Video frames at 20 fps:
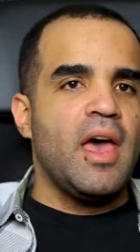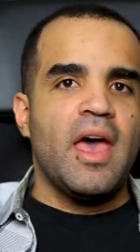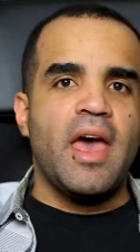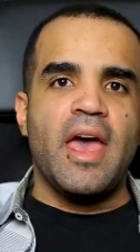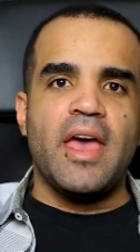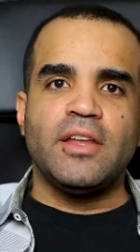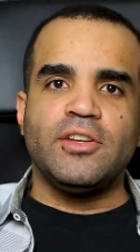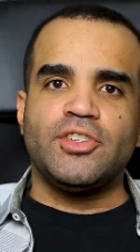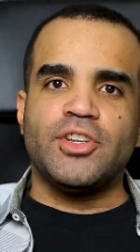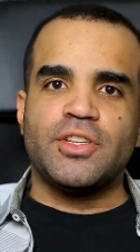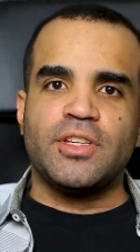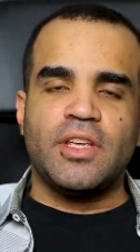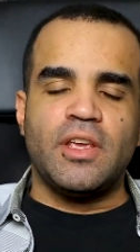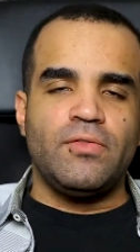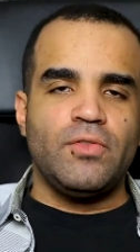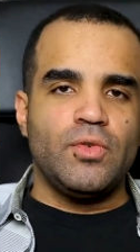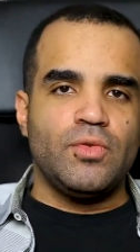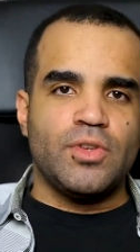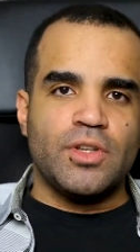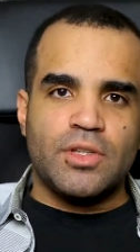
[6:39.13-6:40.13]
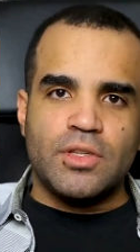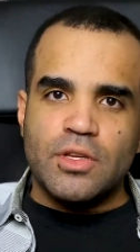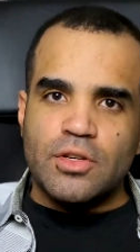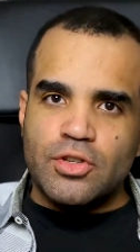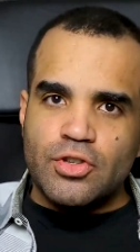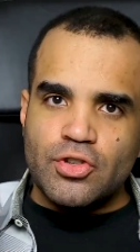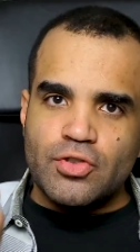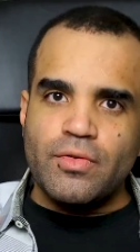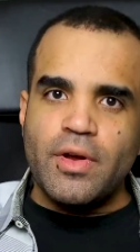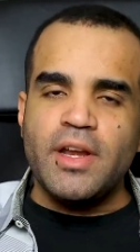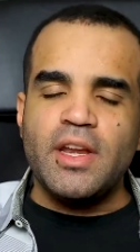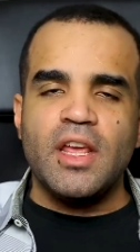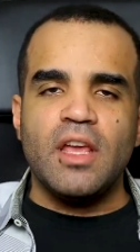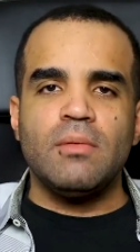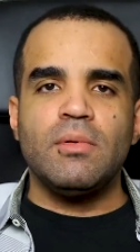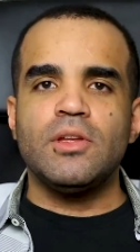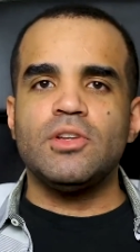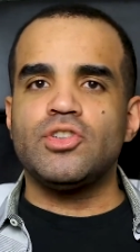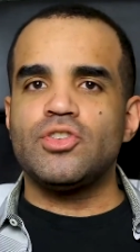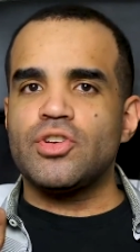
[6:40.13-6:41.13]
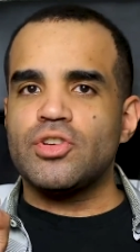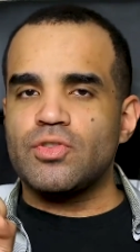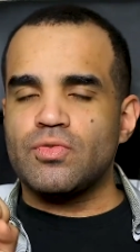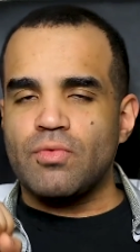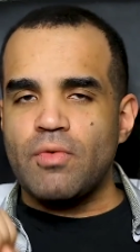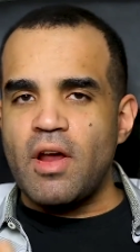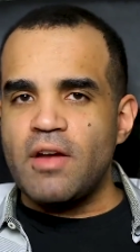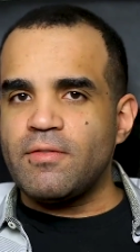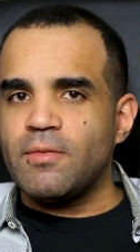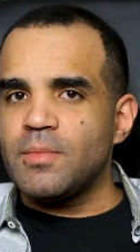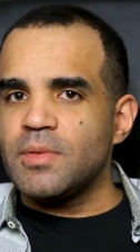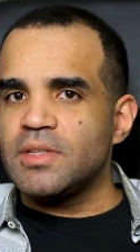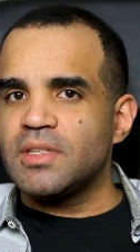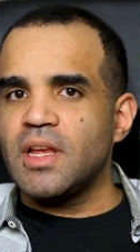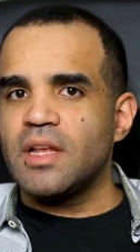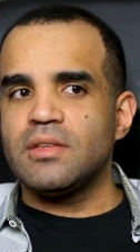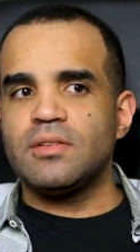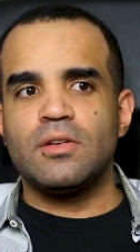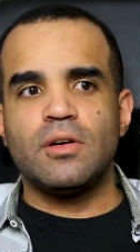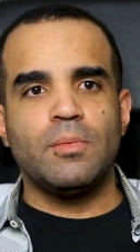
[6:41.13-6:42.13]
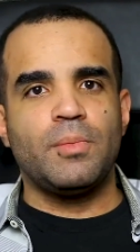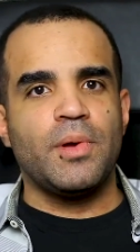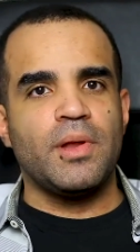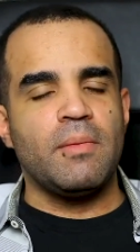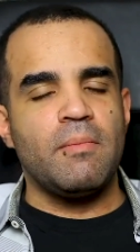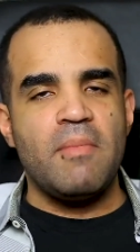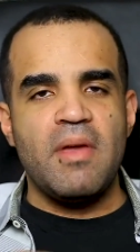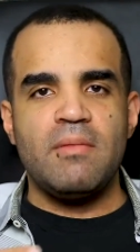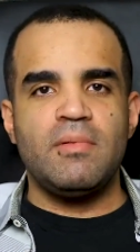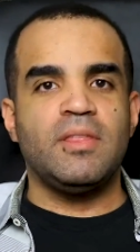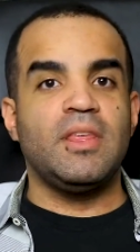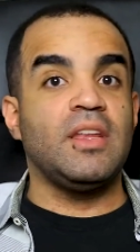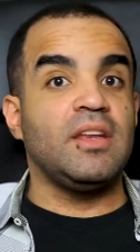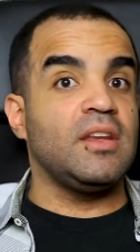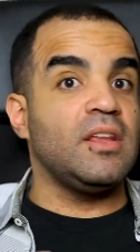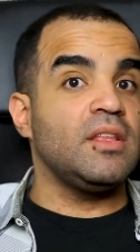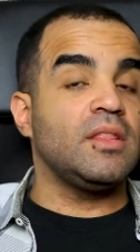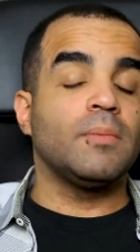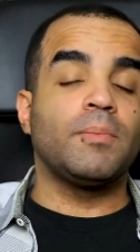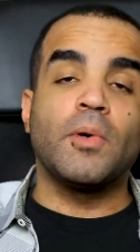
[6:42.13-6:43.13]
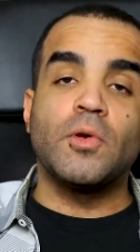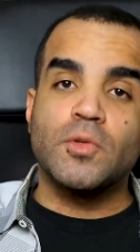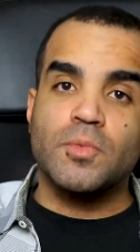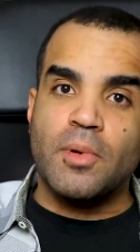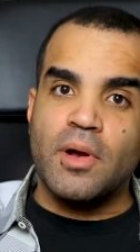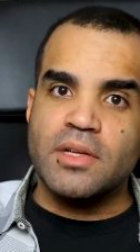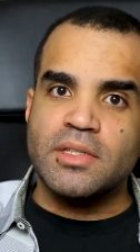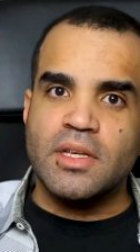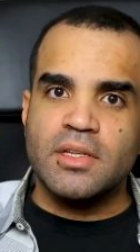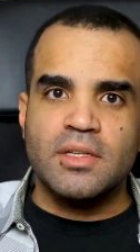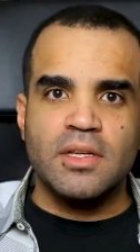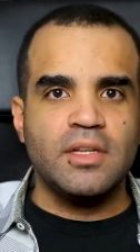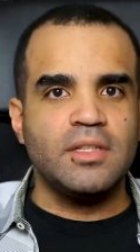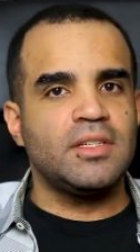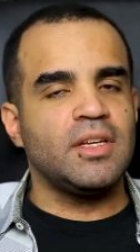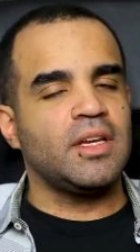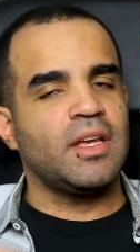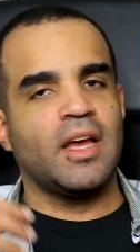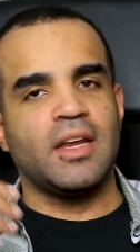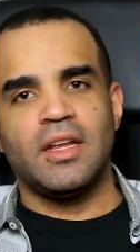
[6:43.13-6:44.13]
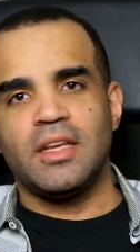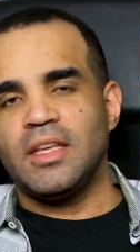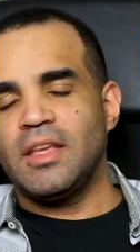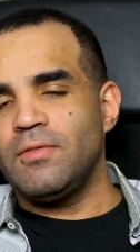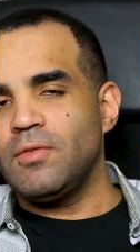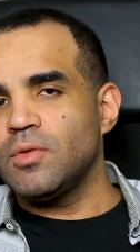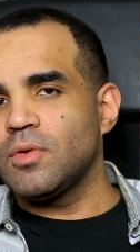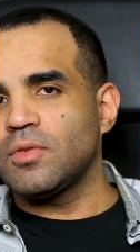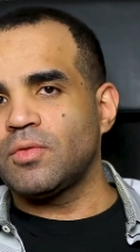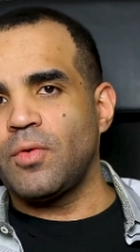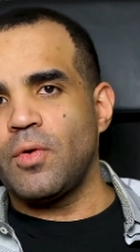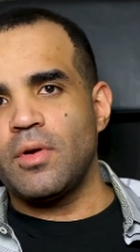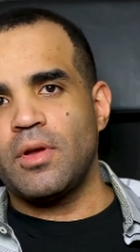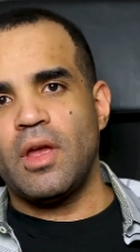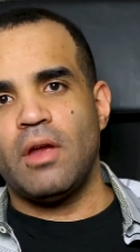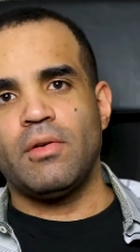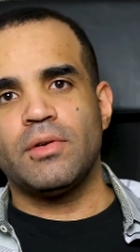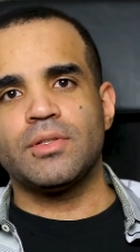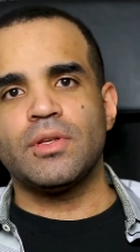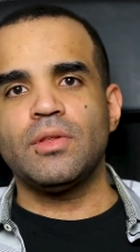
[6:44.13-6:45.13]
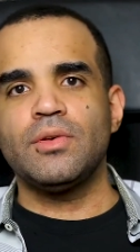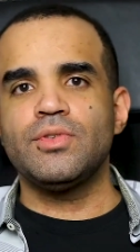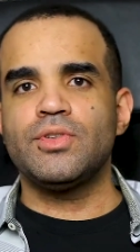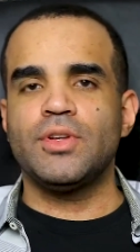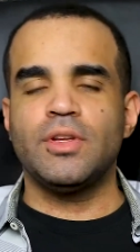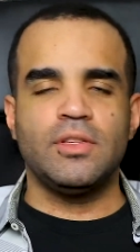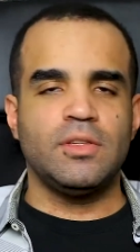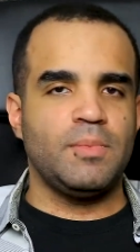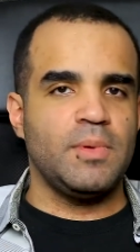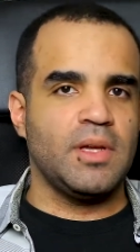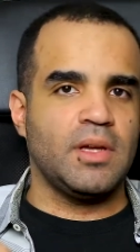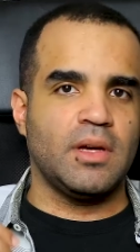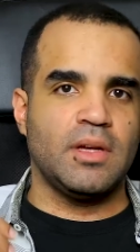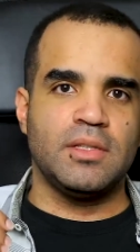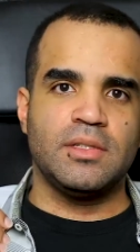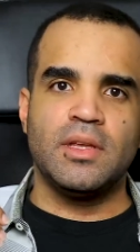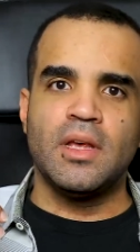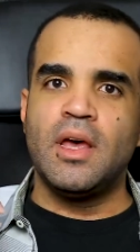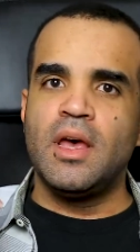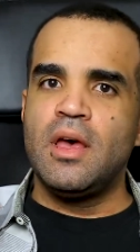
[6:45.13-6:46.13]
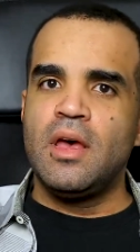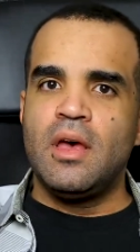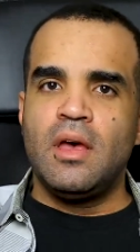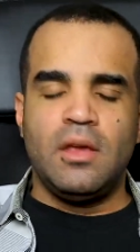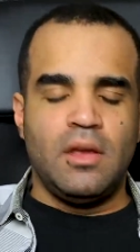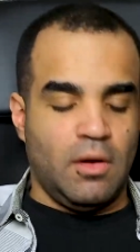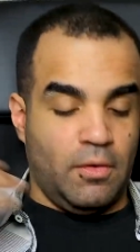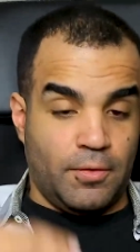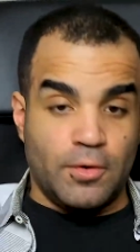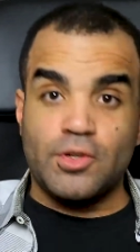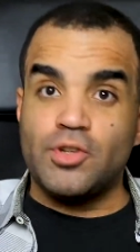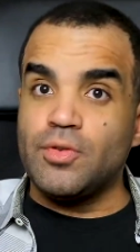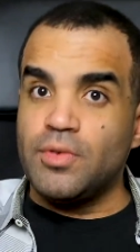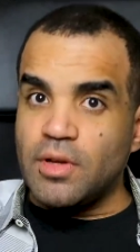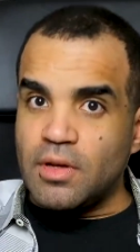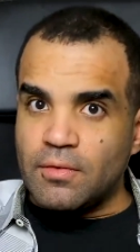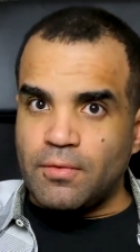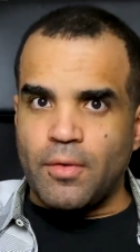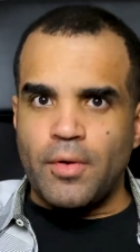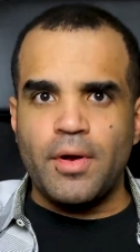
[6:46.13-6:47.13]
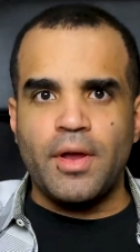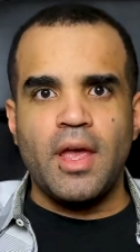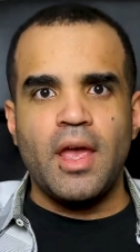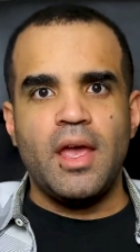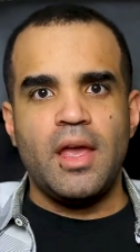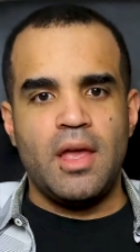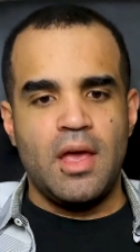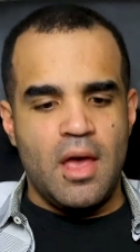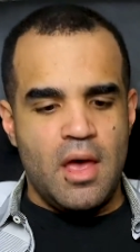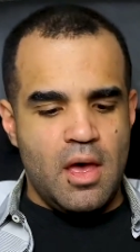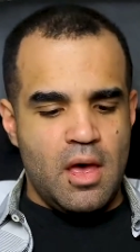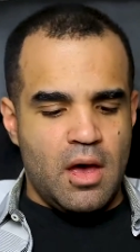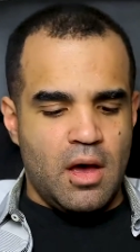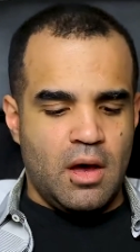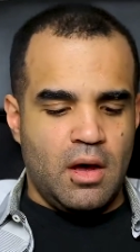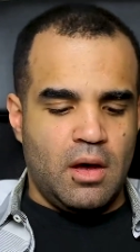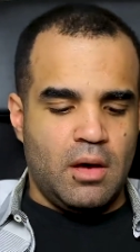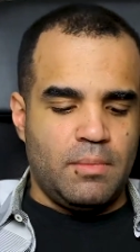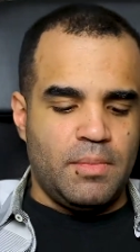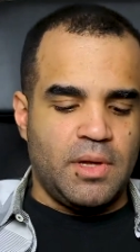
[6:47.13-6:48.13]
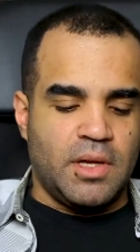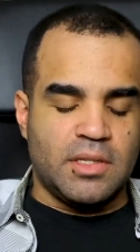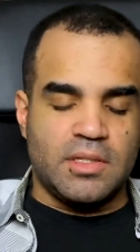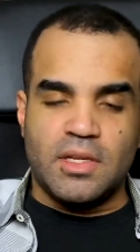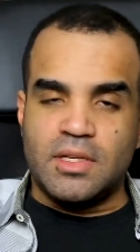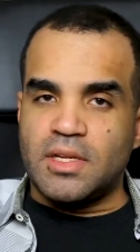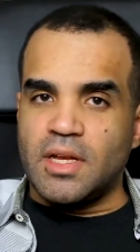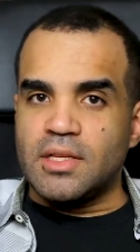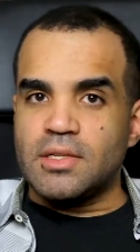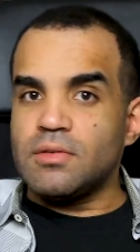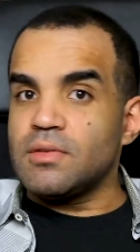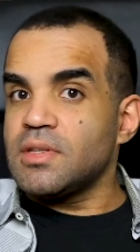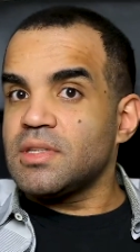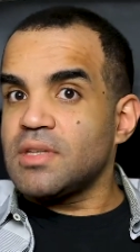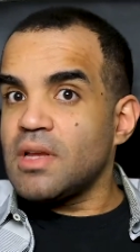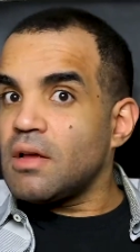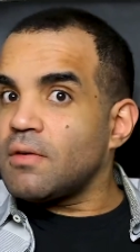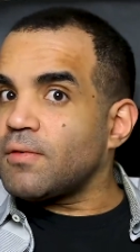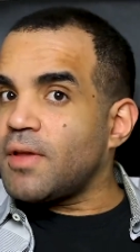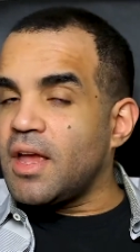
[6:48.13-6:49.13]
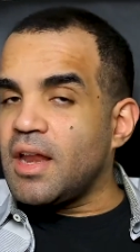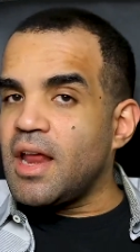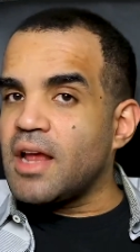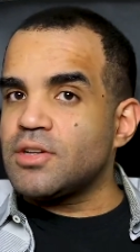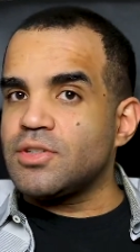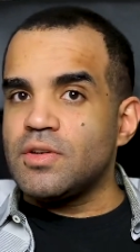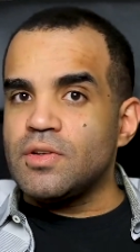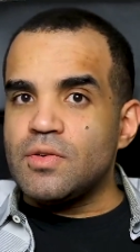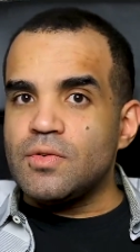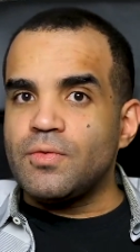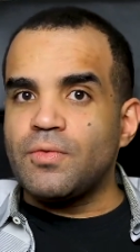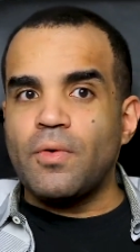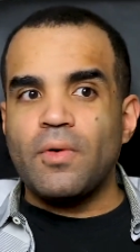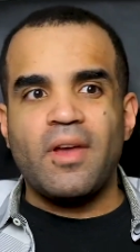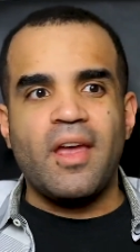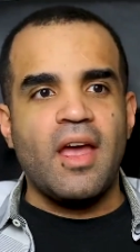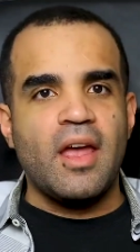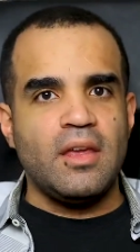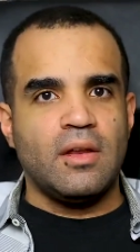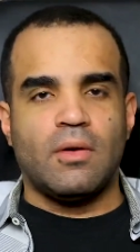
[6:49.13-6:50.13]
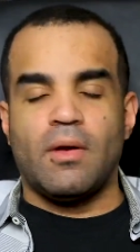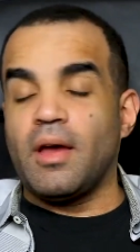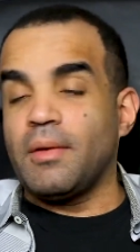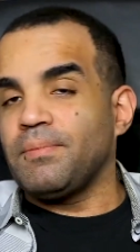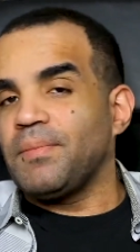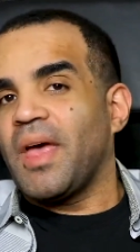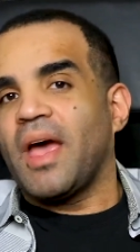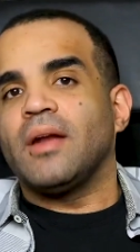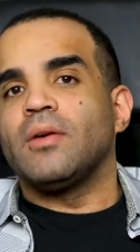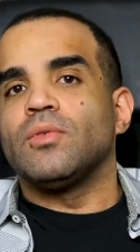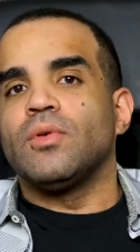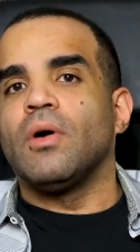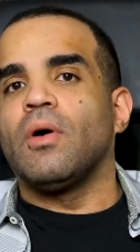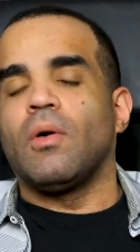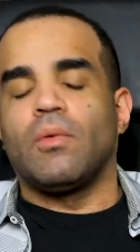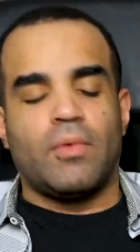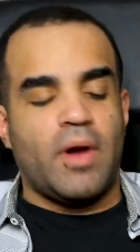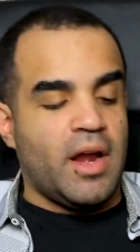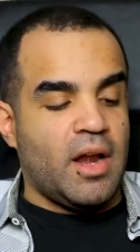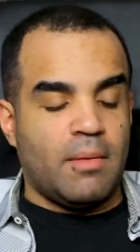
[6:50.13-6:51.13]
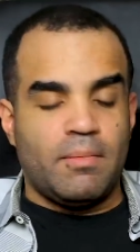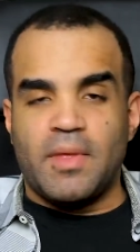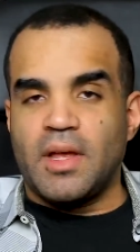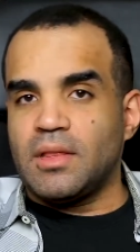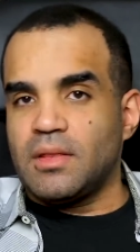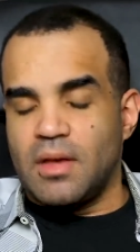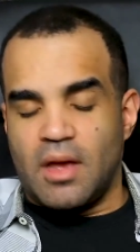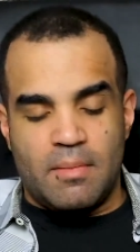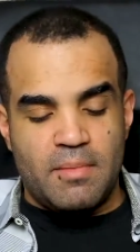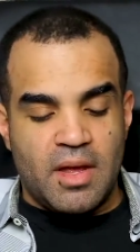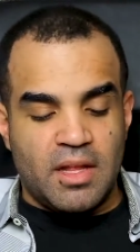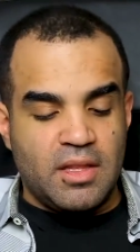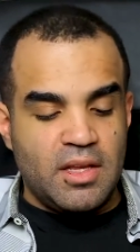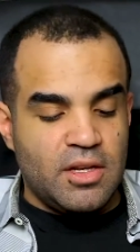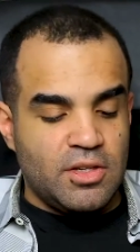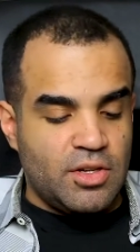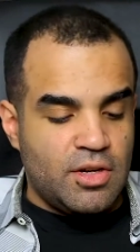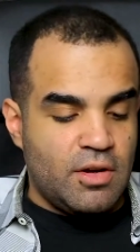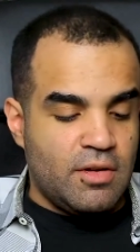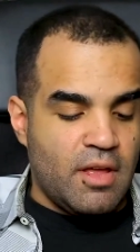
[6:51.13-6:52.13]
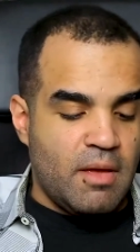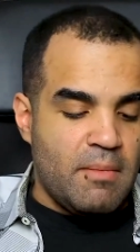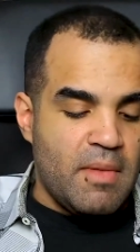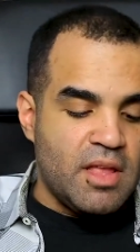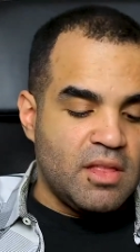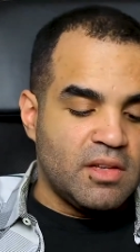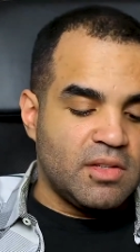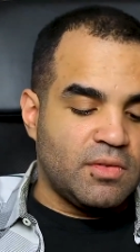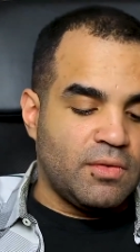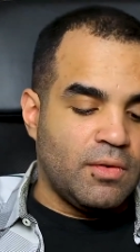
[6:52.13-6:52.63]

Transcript: and just give you just the straight image just right from the sensor. But maybe they need the post-processing to kind of give you those 4K resolutions, because if you're shooting in 4K, because the sensor itself can't actually do 4K. I don't know, right? I'm not the engineer that made this